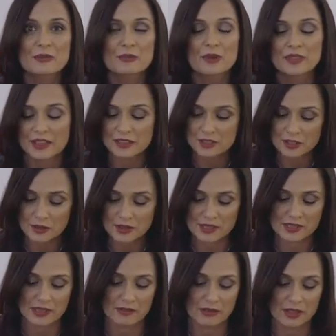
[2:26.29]
and what they do
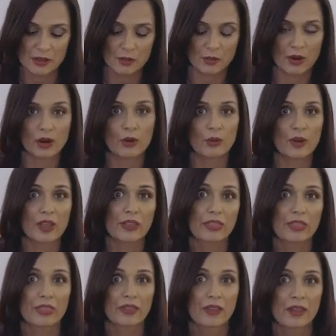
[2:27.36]
is they really work with
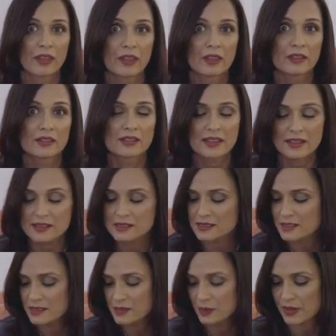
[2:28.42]

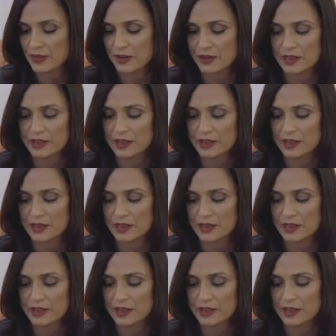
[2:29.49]
skins, whether